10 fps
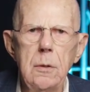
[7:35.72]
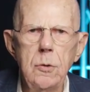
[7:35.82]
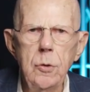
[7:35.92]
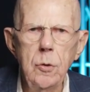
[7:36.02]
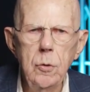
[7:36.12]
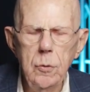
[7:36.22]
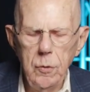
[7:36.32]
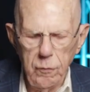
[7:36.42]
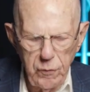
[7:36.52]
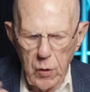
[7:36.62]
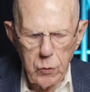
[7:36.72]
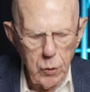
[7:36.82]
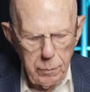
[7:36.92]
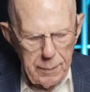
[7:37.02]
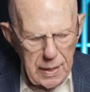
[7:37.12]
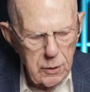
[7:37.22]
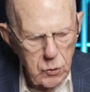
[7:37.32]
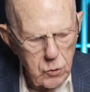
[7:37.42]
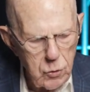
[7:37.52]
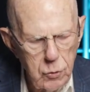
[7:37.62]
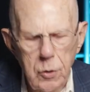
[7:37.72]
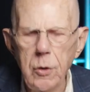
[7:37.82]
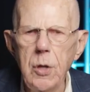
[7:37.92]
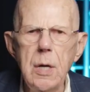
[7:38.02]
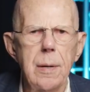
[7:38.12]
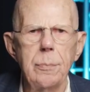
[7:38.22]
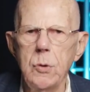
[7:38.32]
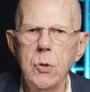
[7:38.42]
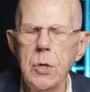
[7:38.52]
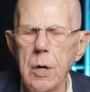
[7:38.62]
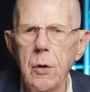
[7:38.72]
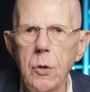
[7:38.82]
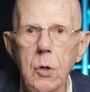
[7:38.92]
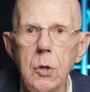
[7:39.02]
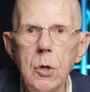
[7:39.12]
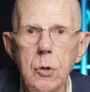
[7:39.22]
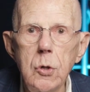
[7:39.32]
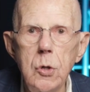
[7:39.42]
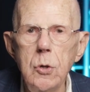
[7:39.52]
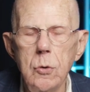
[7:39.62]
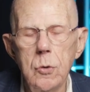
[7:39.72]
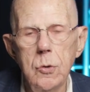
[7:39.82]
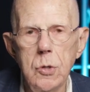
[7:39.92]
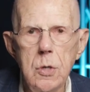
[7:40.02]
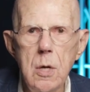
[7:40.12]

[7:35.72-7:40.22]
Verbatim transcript: to further minister to them, to share the good news